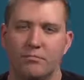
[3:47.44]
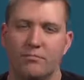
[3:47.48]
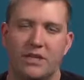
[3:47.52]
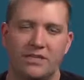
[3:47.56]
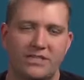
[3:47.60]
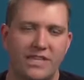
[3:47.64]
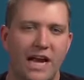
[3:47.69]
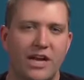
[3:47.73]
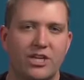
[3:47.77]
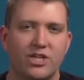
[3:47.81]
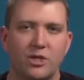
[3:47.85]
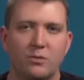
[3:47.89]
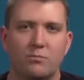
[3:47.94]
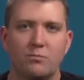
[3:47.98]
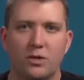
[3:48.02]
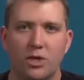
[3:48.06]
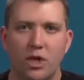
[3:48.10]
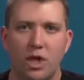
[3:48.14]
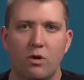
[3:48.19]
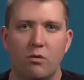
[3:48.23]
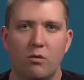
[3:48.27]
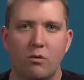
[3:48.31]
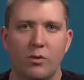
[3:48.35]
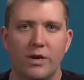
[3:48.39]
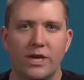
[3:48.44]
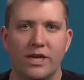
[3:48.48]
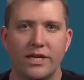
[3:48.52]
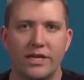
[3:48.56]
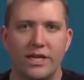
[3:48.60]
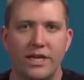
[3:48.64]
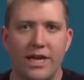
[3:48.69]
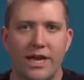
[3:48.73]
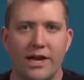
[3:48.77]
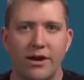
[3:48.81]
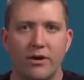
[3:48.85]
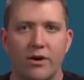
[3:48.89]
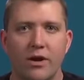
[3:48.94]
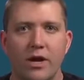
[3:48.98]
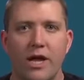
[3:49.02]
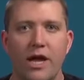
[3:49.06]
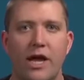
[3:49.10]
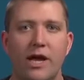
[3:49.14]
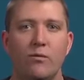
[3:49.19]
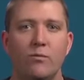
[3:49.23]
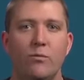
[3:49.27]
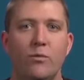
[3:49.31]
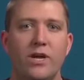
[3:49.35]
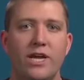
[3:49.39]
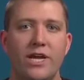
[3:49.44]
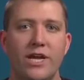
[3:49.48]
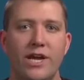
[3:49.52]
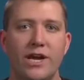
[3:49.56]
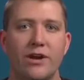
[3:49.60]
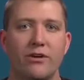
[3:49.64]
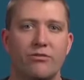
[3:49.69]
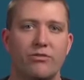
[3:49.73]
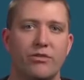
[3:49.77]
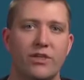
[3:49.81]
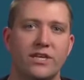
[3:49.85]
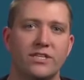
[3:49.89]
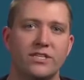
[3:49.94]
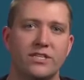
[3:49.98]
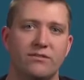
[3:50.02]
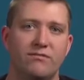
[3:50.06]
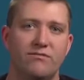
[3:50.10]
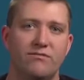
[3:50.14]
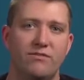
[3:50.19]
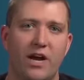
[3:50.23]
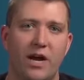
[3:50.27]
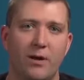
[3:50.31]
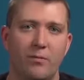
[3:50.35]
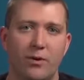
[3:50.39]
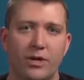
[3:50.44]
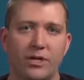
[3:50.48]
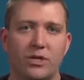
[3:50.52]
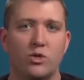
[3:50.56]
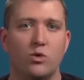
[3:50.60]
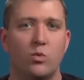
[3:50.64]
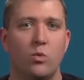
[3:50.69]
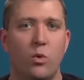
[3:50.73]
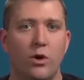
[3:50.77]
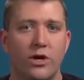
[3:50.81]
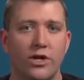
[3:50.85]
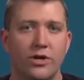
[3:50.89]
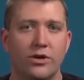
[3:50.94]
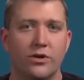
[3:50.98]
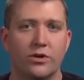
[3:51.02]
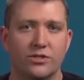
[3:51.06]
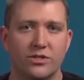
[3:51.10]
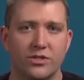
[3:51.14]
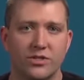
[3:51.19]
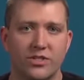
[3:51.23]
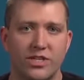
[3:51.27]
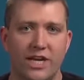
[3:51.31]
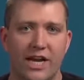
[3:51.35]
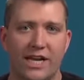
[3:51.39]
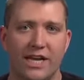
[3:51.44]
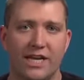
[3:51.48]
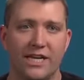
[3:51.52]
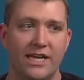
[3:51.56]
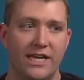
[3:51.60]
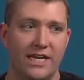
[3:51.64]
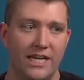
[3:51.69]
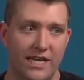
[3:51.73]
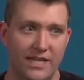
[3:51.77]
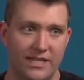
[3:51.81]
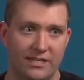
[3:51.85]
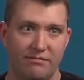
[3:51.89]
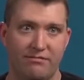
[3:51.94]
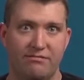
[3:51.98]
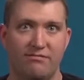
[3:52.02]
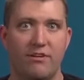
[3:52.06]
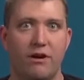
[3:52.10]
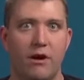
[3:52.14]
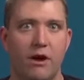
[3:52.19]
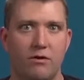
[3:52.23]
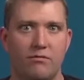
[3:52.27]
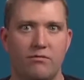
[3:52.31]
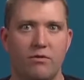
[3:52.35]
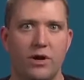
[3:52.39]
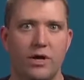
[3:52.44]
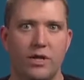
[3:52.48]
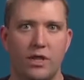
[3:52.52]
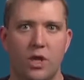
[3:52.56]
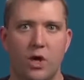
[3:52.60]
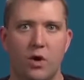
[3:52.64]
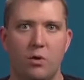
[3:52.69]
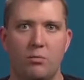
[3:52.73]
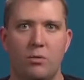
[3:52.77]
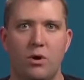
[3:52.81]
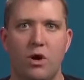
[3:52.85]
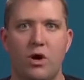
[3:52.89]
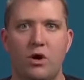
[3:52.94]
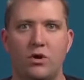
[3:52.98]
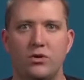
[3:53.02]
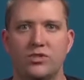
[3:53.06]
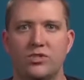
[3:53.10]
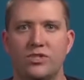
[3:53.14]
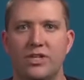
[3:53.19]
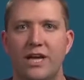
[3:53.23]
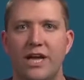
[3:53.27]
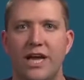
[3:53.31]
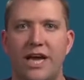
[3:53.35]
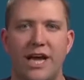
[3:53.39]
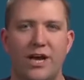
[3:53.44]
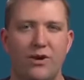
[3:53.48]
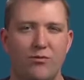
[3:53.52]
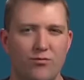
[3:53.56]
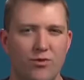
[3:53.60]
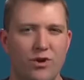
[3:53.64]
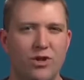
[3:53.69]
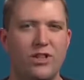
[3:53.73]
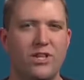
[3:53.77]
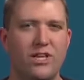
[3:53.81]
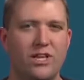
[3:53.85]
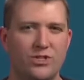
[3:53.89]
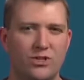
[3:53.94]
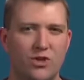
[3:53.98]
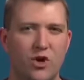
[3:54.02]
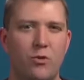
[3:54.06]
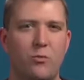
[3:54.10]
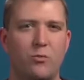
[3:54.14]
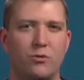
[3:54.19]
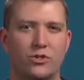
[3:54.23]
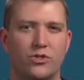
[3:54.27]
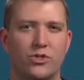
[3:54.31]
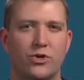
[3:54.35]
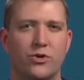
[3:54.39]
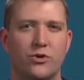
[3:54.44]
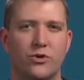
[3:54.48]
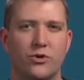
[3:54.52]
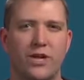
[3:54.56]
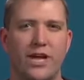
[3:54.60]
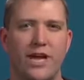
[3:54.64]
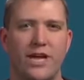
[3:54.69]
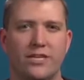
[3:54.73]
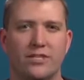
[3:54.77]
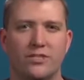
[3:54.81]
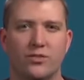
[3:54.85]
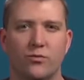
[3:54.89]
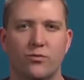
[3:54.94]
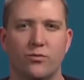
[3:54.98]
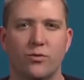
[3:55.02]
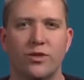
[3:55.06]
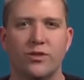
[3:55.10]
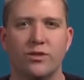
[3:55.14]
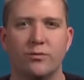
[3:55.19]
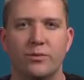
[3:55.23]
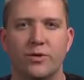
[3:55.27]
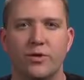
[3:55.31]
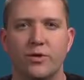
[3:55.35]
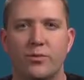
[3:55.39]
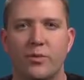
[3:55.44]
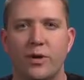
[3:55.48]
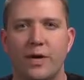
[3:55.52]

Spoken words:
That's actually below what we can hear, and we hear things that vibrate 20 hertz a second is a very, very low pulse, and really it's almost heard as a rhythm in a